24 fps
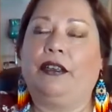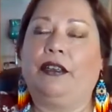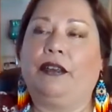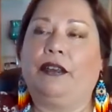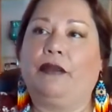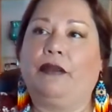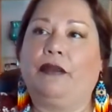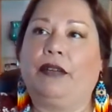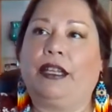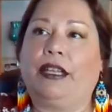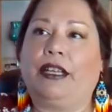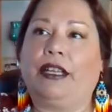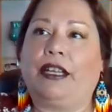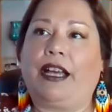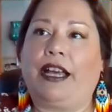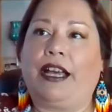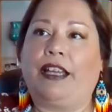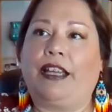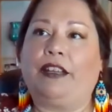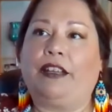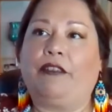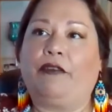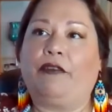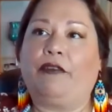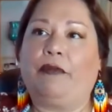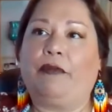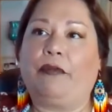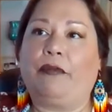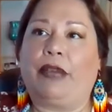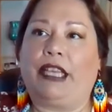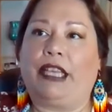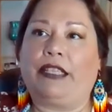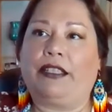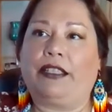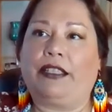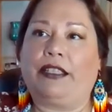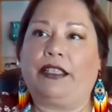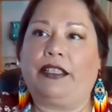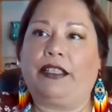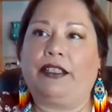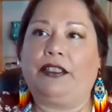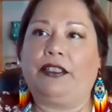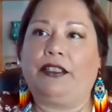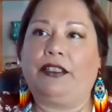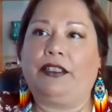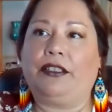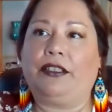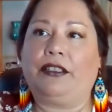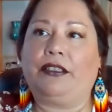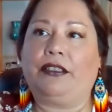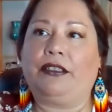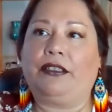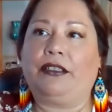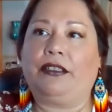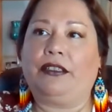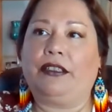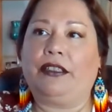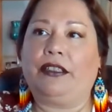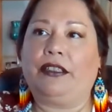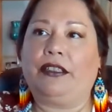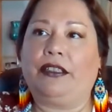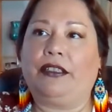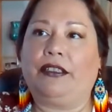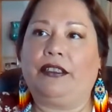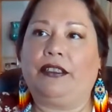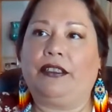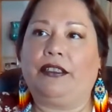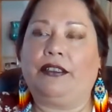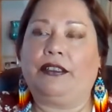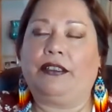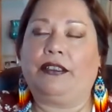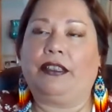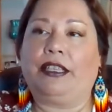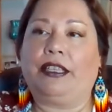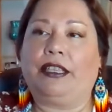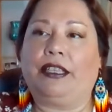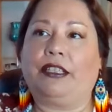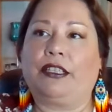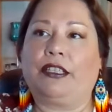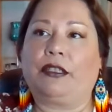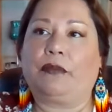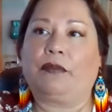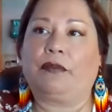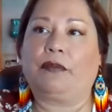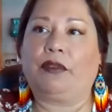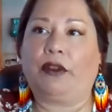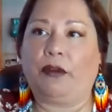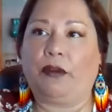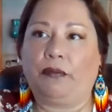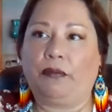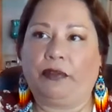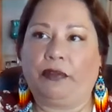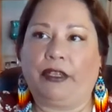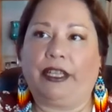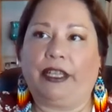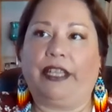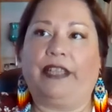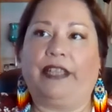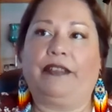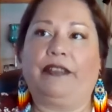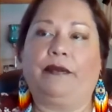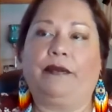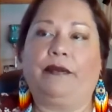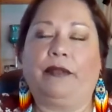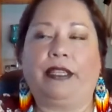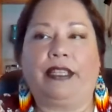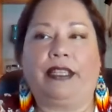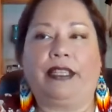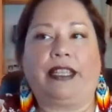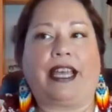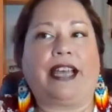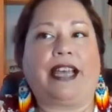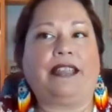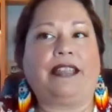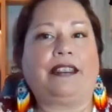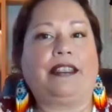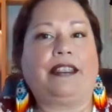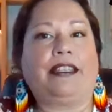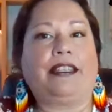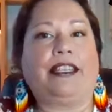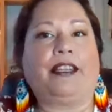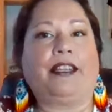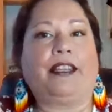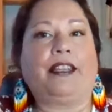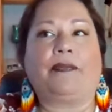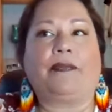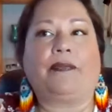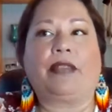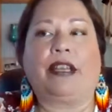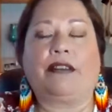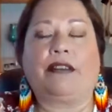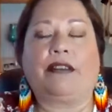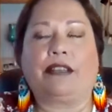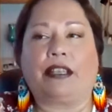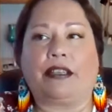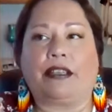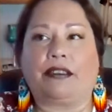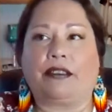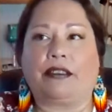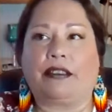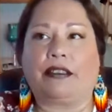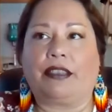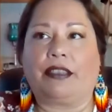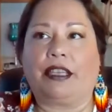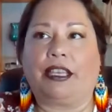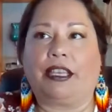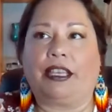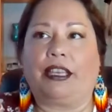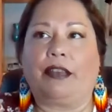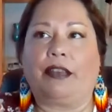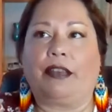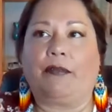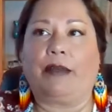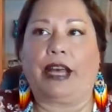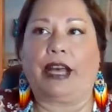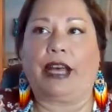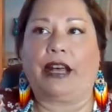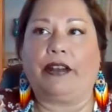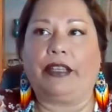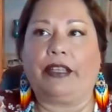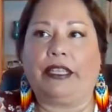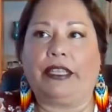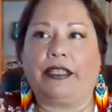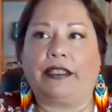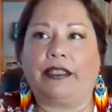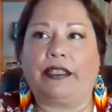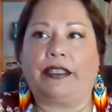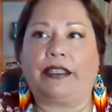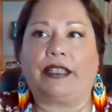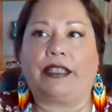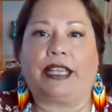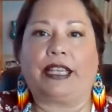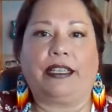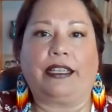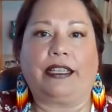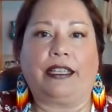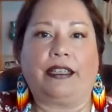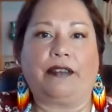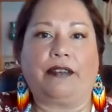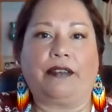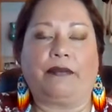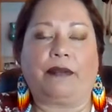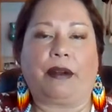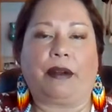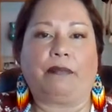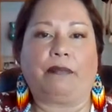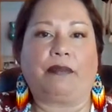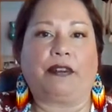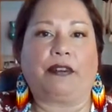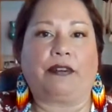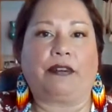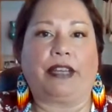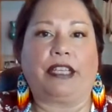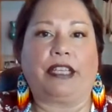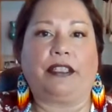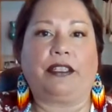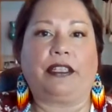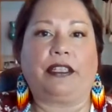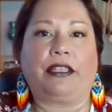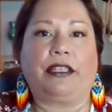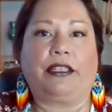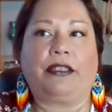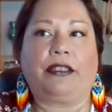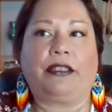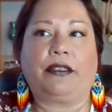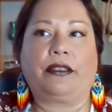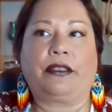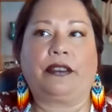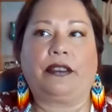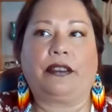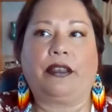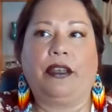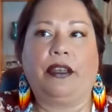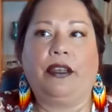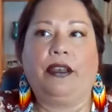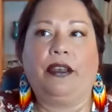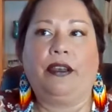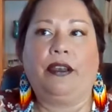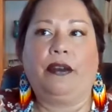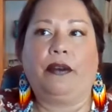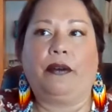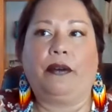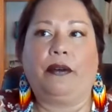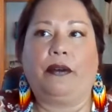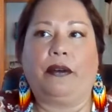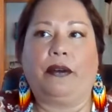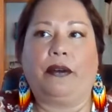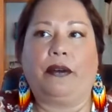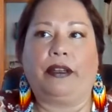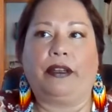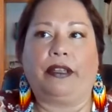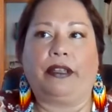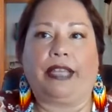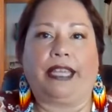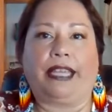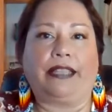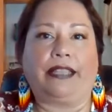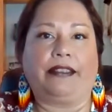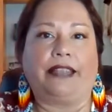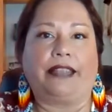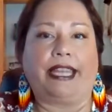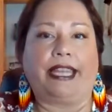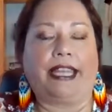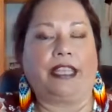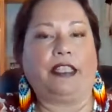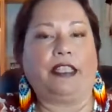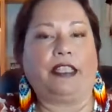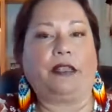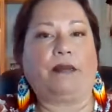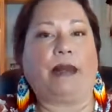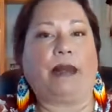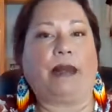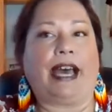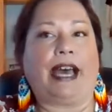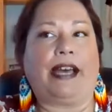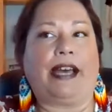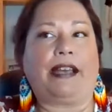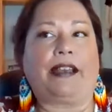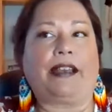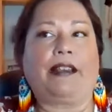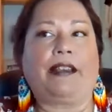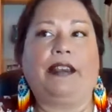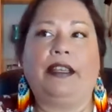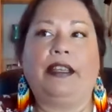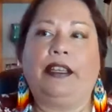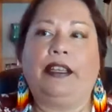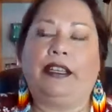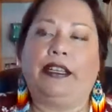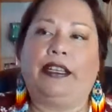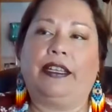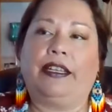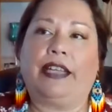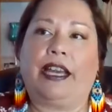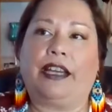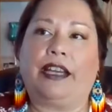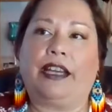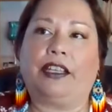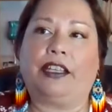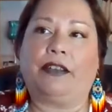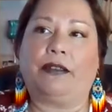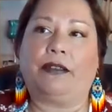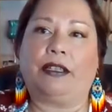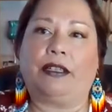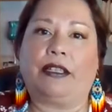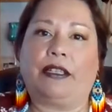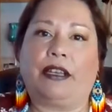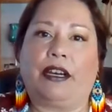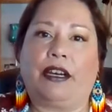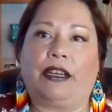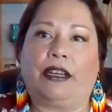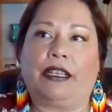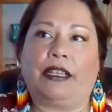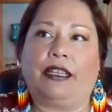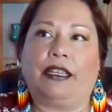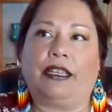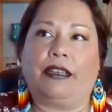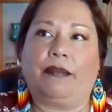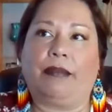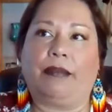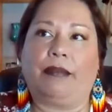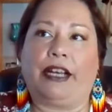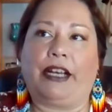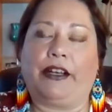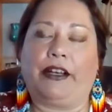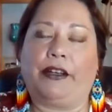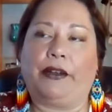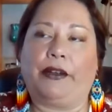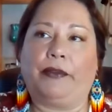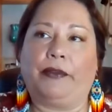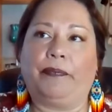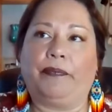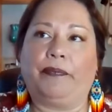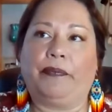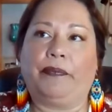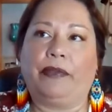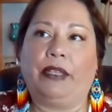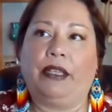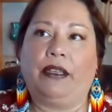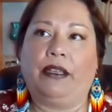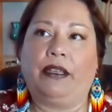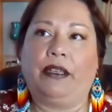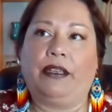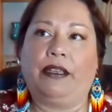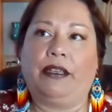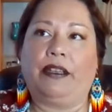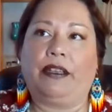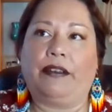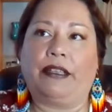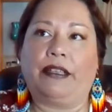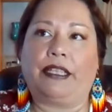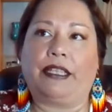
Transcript: what kind of message do you think is appropriate? One last thing I was also thinking about is this idea of reparations, or like land back, and how you were talking about, in